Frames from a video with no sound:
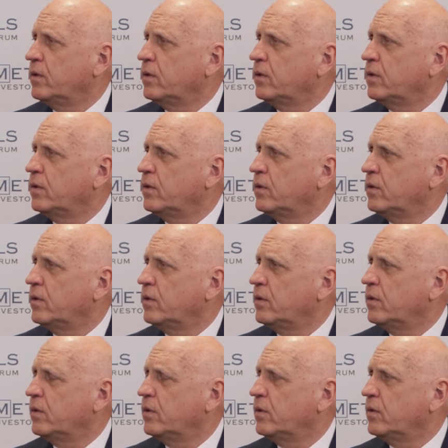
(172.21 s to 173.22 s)

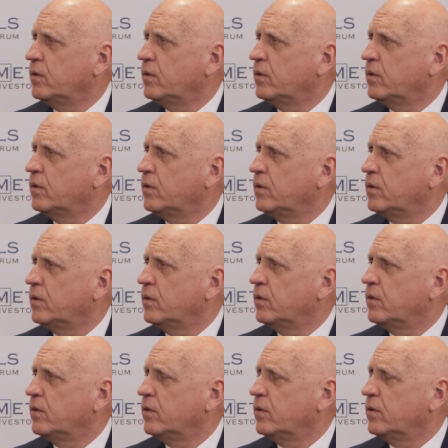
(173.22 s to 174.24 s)

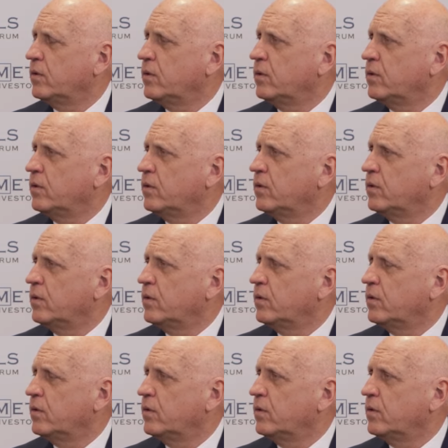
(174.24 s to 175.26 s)

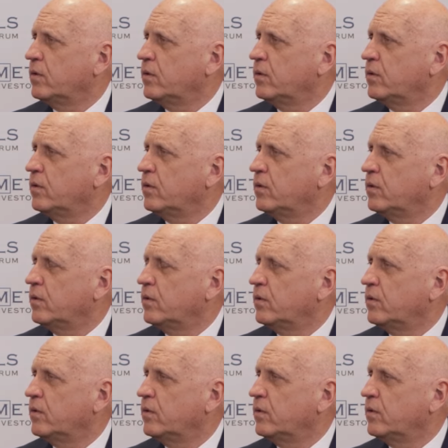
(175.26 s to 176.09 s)
(silent)